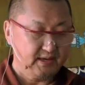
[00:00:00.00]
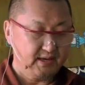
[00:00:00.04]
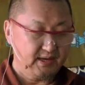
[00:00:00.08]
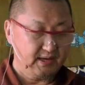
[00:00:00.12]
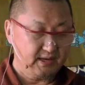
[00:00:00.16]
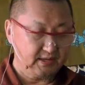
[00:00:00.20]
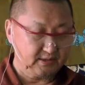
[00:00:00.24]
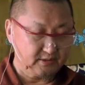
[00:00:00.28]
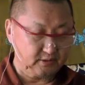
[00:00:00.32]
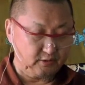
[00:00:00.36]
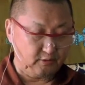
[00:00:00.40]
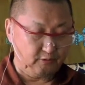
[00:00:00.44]

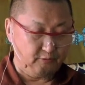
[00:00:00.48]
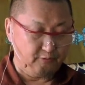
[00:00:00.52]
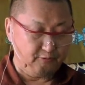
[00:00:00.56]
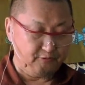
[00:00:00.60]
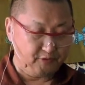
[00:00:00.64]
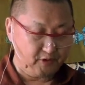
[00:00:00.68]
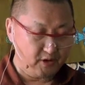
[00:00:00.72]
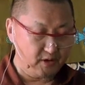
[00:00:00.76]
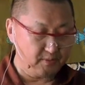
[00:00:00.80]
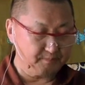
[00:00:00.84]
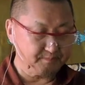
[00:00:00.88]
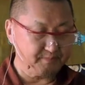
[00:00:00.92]
and
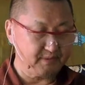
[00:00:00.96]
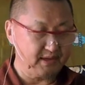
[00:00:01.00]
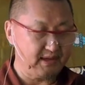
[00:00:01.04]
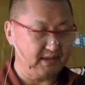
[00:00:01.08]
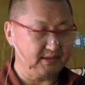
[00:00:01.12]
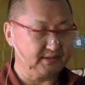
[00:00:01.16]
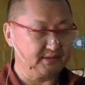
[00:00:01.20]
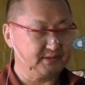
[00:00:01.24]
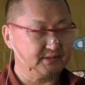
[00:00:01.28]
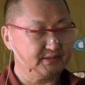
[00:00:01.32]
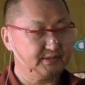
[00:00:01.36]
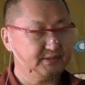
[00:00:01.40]
from
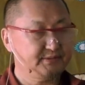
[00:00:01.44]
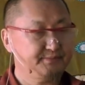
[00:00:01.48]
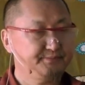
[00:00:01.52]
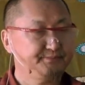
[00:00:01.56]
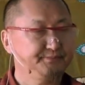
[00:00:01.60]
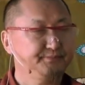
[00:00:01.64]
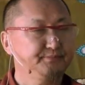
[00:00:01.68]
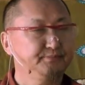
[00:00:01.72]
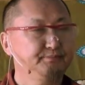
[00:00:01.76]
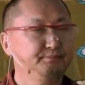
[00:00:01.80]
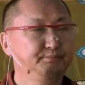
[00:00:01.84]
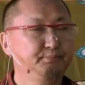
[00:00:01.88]
that
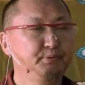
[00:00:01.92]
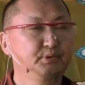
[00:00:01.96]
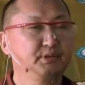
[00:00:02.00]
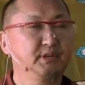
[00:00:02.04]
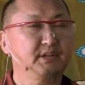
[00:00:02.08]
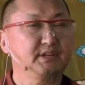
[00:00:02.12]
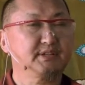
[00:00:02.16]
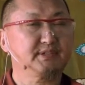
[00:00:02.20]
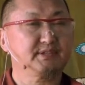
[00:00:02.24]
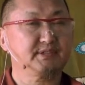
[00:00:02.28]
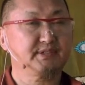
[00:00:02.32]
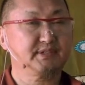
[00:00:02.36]

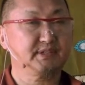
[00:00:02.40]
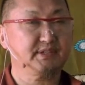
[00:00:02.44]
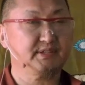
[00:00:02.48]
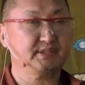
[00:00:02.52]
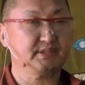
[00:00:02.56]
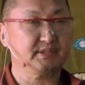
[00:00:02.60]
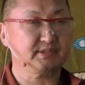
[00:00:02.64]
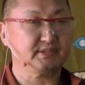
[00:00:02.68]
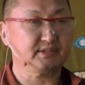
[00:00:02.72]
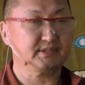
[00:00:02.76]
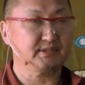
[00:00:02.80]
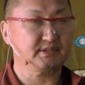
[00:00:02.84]
Buddha's
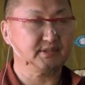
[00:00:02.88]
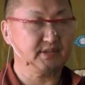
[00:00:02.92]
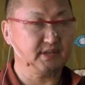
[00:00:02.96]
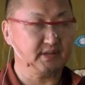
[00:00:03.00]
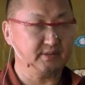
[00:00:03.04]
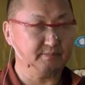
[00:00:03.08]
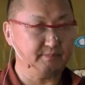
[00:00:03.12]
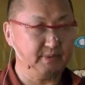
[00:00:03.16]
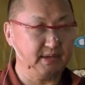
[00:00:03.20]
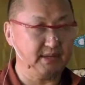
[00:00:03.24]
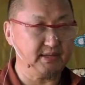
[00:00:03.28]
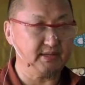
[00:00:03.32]
teachings
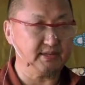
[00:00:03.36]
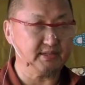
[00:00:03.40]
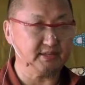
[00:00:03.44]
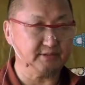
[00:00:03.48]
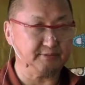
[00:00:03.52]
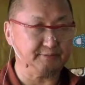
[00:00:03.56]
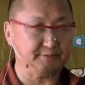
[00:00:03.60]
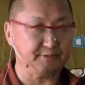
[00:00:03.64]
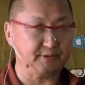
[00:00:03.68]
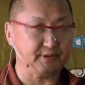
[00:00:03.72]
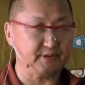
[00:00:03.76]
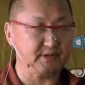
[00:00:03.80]
there are many
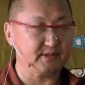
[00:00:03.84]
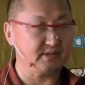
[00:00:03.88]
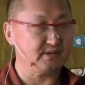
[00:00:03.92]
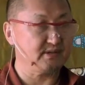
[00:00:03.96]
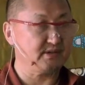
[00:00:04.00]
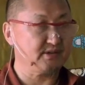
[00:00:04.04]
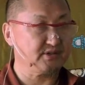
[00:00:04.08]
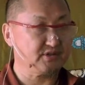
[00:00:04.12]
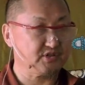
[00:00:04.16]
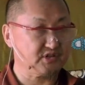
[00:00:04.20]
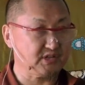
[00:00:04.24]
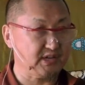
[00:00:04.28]
different
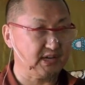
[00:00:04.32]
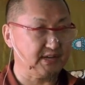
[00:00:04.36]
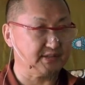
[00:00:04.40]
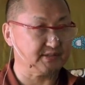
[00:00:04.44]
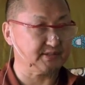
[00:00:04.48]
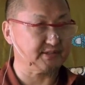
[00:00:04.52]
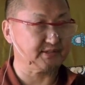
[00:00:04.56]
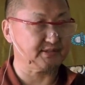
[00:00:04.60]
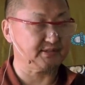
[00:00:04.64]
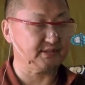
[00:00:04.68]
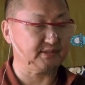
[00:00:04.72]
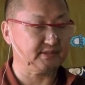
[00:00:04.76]

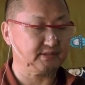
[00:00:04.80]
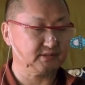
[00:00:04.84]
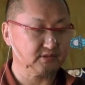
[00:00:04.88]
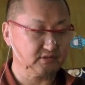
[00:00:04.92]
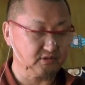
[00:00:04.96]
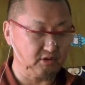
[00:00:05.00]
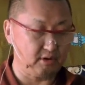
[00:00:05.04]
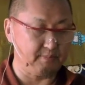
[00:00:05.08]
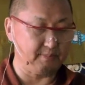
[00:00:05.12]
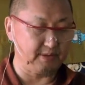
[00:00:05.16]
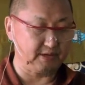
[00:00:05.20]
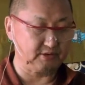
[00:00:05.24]
Shastra
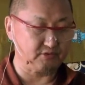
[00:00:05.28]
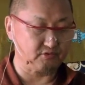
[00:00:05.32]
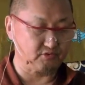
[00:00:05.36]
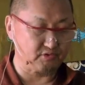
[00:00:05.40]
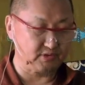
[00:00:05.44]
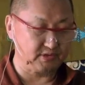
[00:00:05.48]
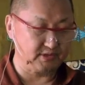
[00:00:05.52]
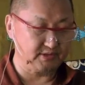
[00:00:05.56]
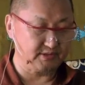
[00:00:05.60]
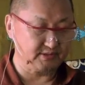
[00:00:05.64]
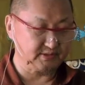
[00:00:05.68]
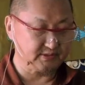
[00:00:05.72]

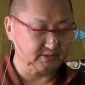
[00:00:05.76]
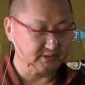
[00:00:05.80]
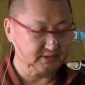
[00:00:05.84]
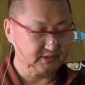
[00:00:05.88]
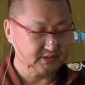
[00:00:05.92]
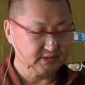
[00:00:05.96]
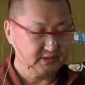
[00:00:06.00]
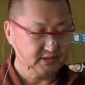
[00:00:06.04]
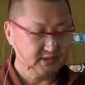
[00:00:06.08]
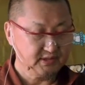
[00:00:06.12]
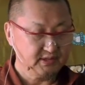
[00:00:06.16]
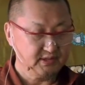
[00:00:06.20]
commentaries.
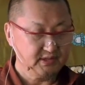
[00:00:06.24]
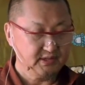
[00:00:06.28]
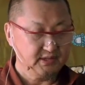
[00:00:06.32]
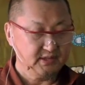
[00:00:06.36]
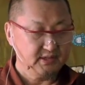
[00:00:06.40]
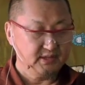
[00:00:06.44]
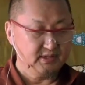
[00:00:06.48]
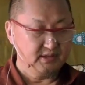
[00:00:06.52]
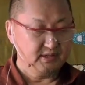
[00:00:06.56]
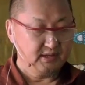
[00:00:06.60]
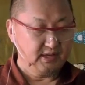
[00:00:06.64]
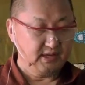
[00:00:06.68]

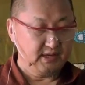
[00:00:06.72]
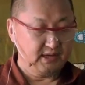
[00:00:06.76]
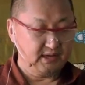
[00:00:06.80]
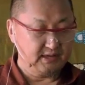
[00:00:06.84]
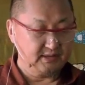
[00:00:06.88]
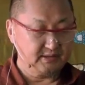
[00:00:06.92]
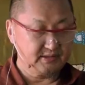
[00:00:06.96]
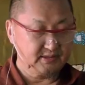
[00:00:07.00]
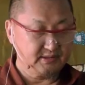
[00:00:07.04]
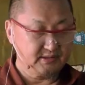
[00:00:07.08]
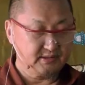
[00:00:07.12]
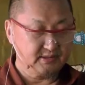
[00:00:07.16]

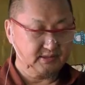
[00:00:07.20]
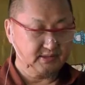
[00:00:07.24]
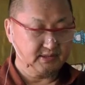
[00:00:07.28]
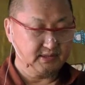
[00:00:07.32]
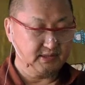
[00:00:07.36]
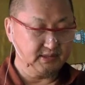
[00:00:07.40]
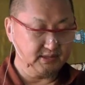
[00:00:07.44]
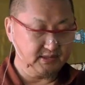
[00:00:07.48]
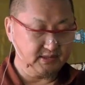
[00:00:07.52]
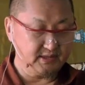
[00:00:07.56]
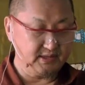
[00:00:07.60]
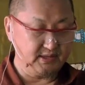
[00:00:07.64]
And
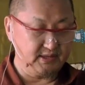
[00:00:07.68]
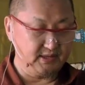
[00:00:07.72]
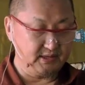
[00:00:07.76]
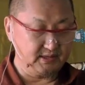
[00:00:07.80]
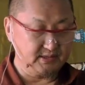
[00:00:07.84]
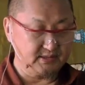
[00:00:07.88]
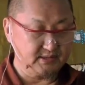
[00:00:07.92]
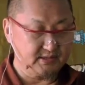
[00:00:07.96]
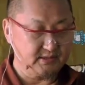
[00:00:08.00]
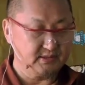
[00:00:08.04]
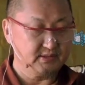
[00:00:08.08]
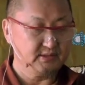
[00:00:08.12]
it
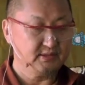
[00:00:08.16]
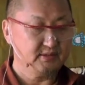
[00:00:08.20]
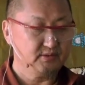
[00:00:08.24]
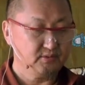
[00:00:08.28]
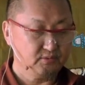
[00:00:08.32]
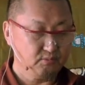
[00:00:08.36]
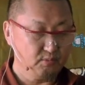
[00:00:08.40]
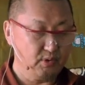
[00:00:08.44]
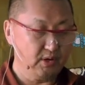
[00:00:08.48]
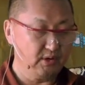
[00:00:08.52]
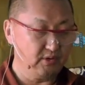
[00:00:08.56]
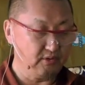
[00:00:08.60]
is
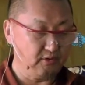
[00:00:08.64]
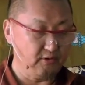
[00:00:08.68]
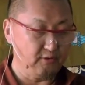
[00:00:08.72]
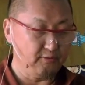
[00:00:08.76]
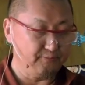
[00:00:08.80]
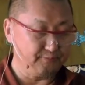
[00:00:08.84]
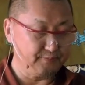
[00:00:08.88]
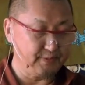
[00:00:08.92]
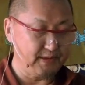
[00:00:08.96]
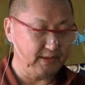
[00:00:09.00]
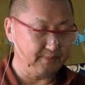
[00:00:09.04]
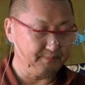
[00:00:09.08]
one
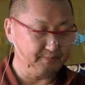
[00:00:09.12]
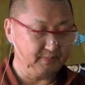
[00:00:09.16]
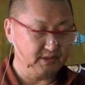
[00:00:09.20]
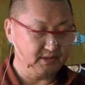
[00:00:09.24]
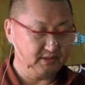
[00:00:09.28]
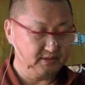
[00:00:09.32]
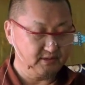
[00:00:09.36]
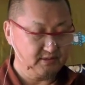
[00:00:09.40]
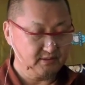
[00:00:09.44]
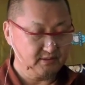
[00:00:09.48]
of them,